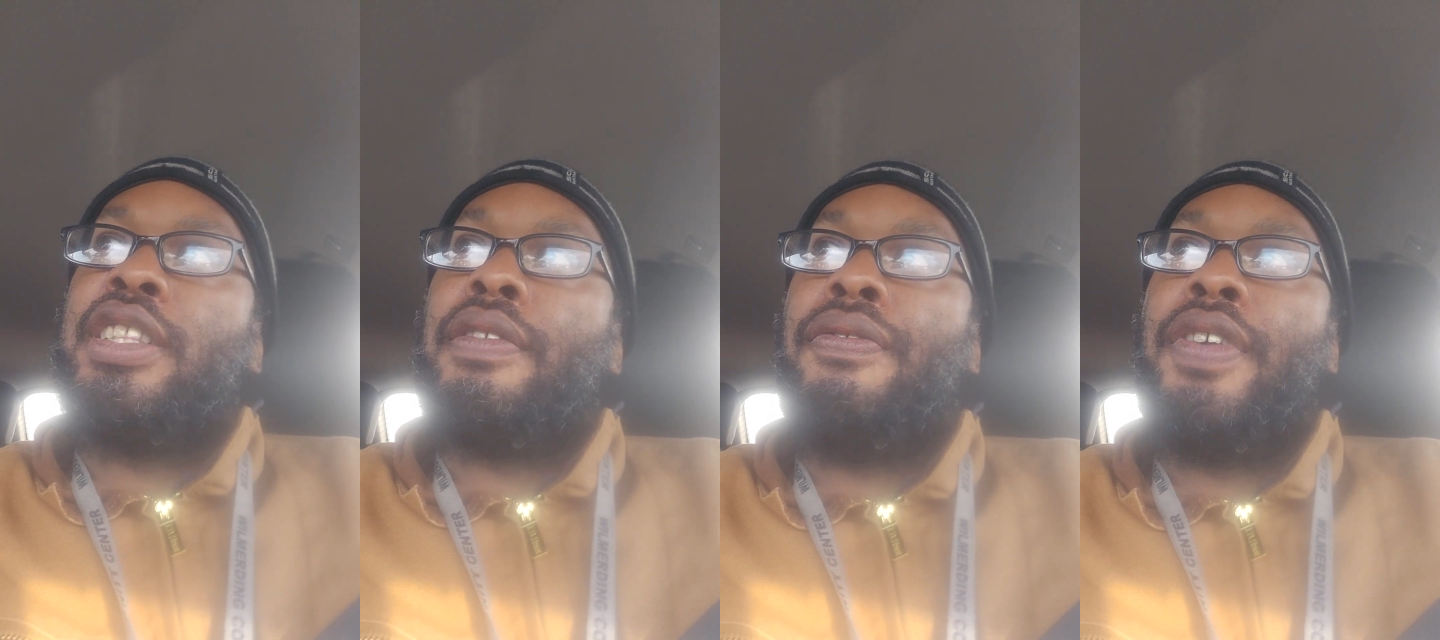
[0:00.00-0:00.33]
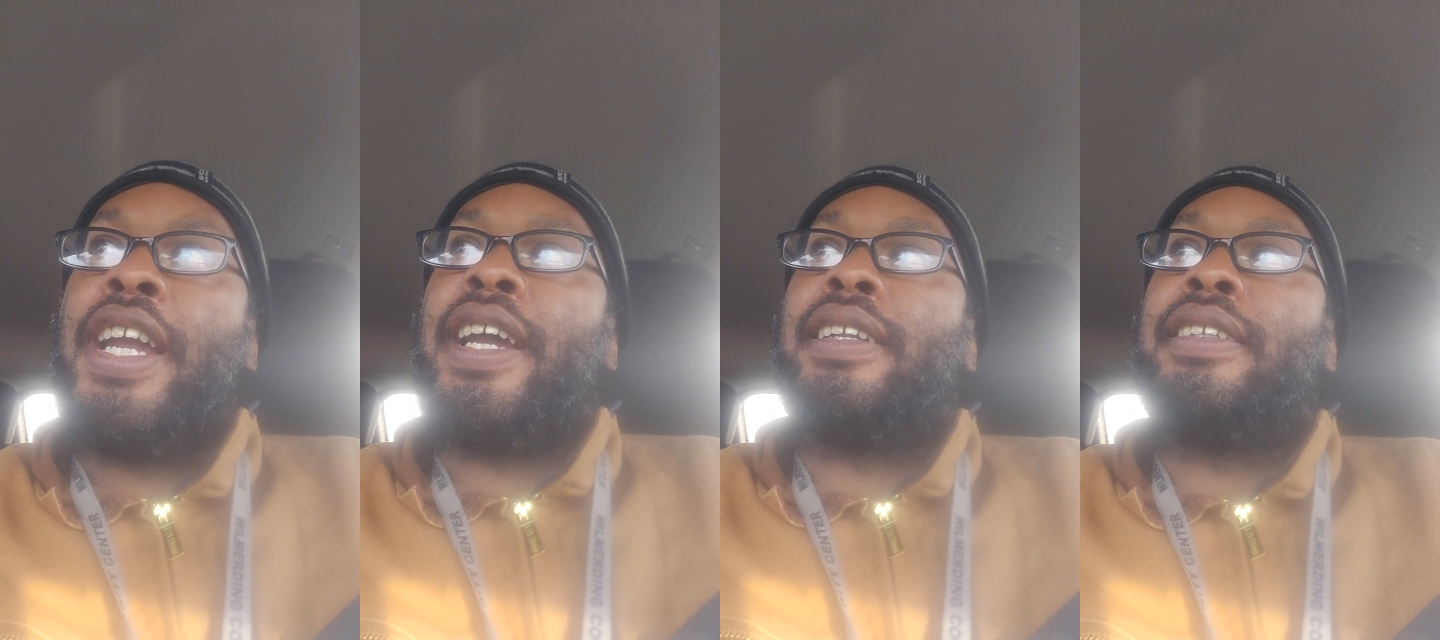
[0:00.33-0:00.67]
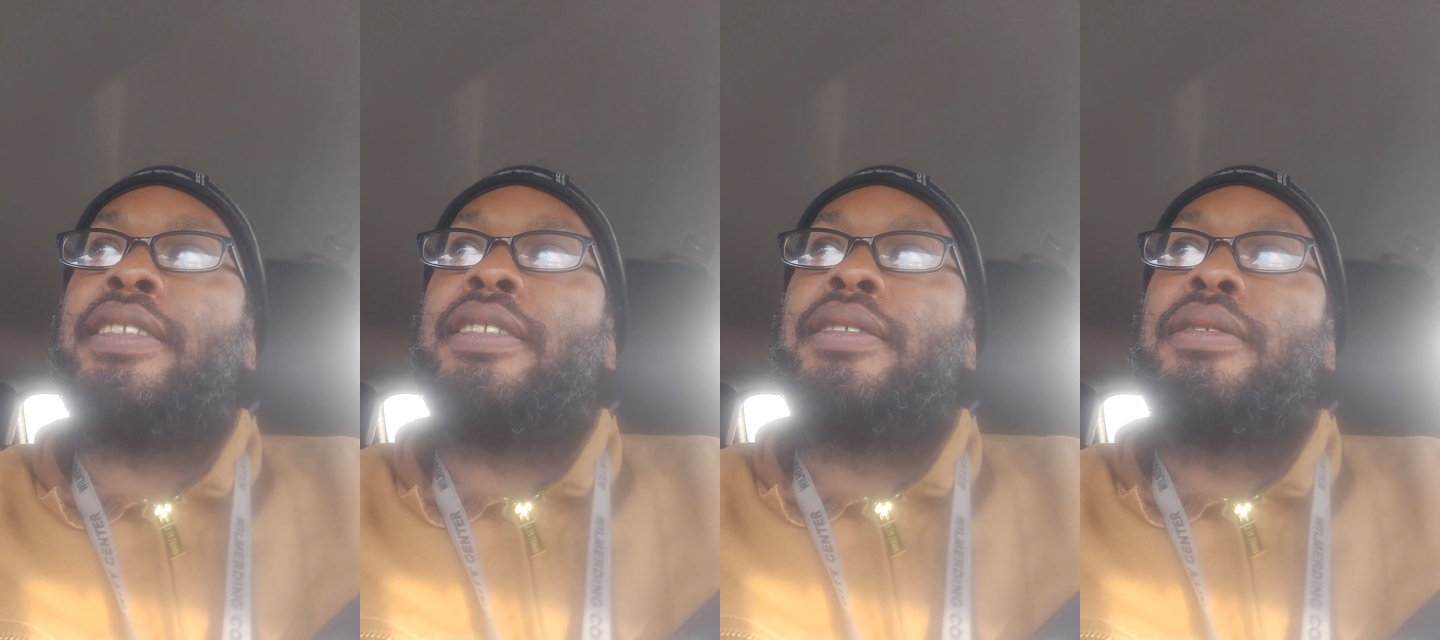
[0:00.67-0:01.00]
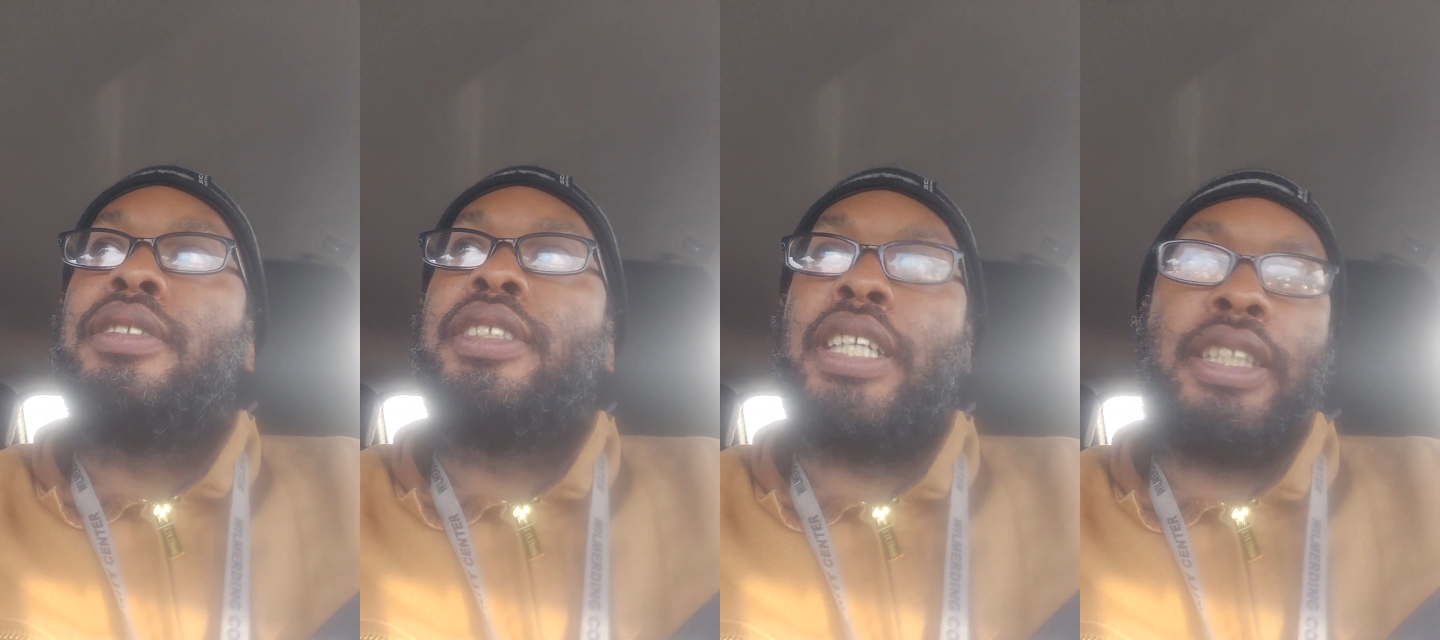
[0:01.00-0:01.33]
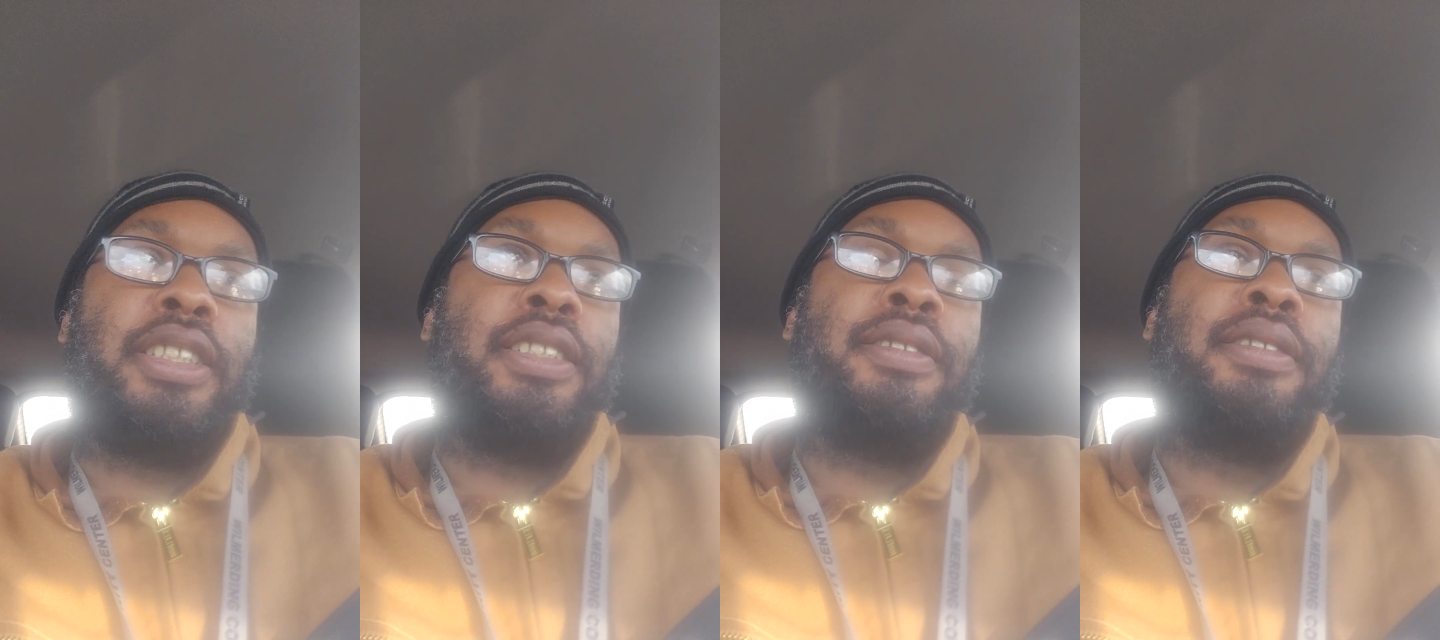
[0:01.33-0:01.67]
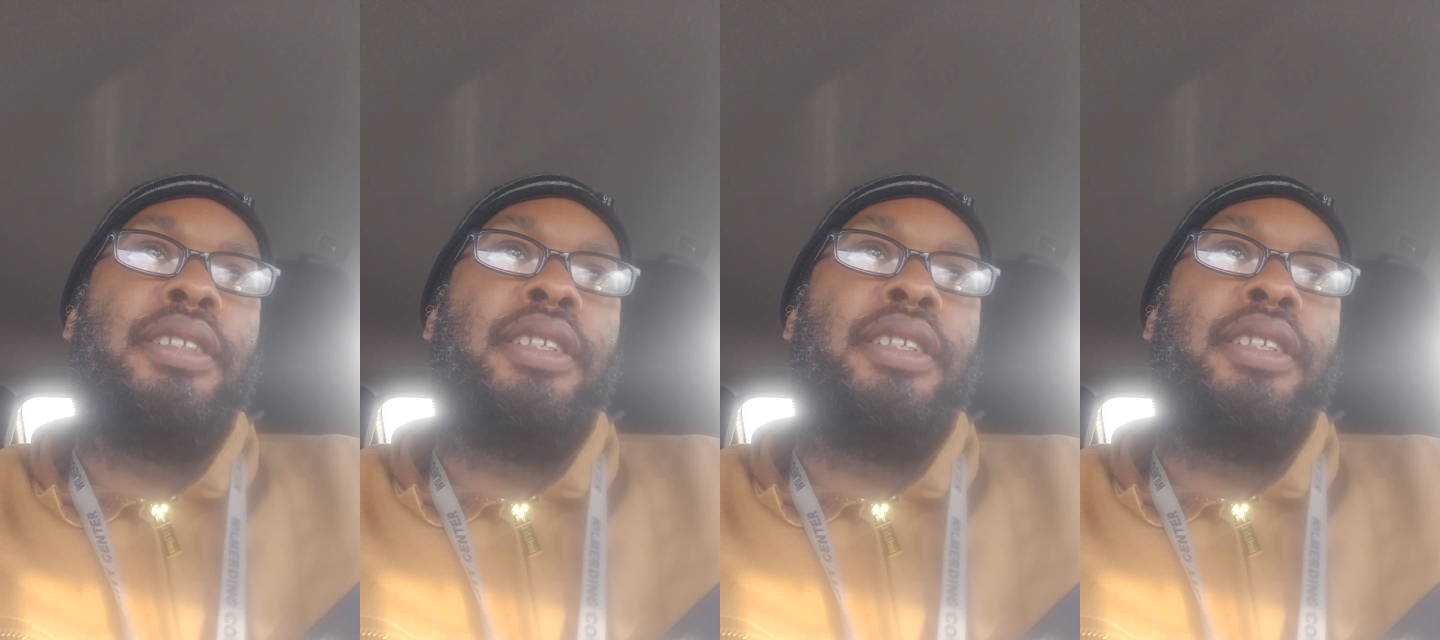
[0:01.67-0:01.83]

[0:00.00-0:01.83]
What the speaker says: the fan section.